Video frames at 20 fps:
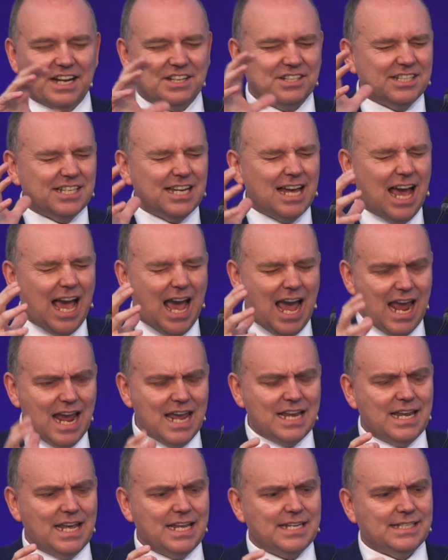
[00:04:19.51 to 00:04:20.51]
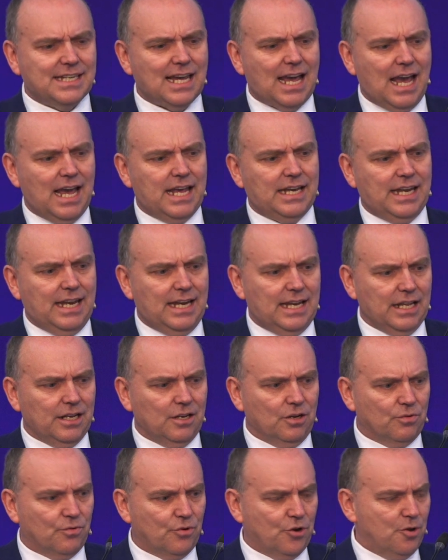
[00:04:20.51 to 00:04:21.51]
a tiny, tiny
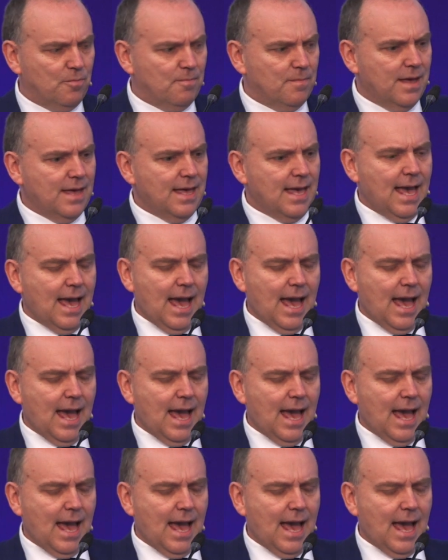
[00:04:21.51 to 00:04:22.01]
little room.